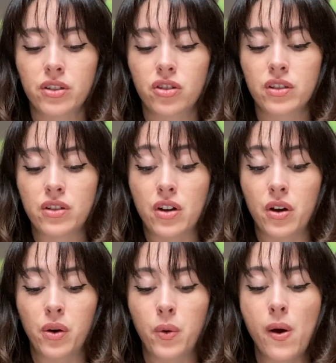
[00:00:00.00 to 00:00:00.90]
Just
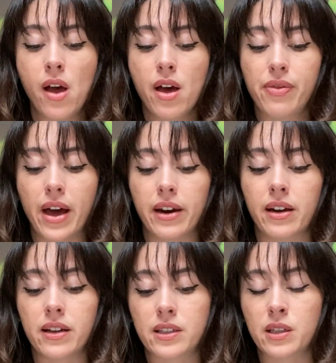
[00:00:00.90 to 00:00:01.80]
know that it
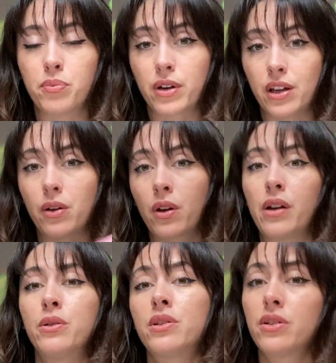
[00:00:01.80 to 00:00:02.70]
is to bring you
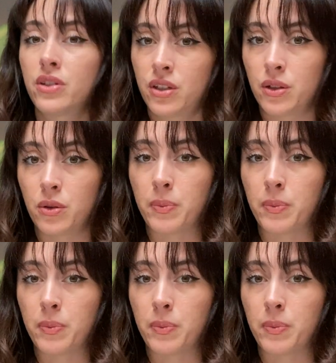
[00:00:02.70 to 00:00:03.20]
closer to